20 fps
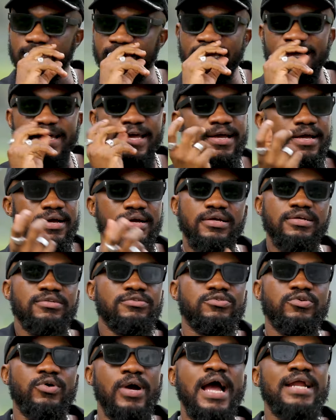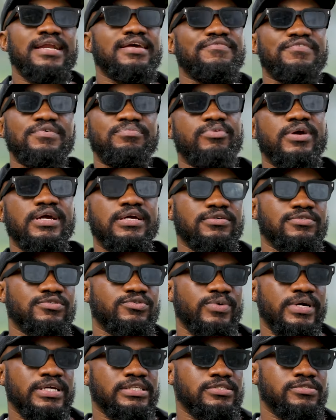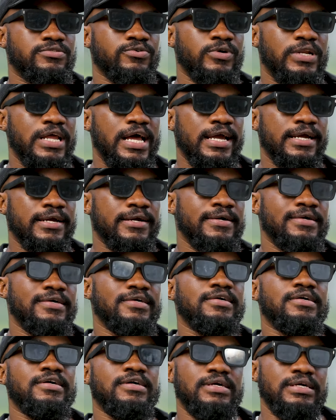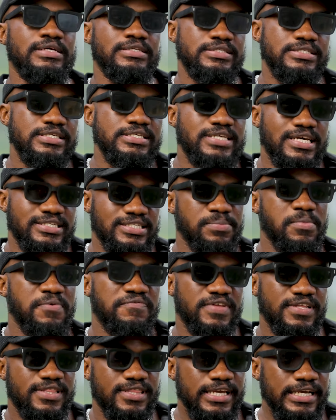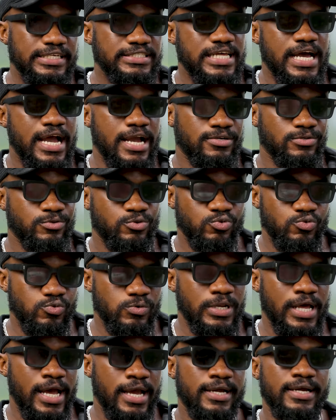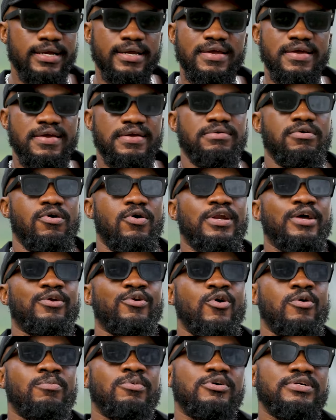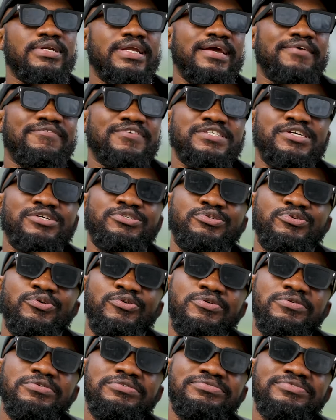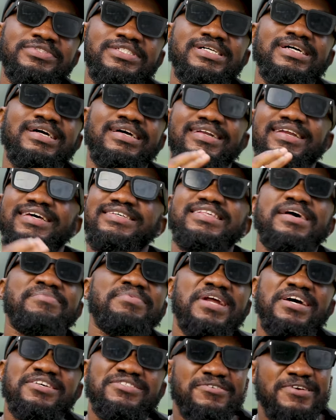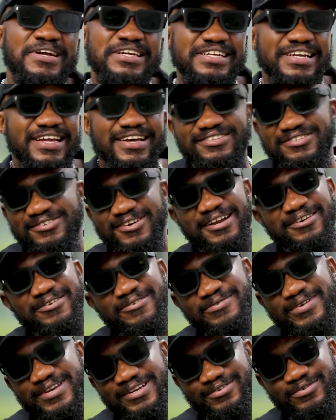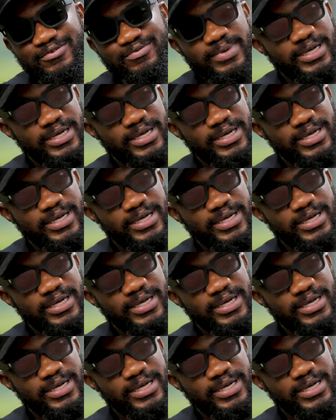Yeah. And so I didn't even break a sweat. So, like, these are some of the things that I do. Like, on a normal day, if it's a show, the stamina is already there. So I don't really do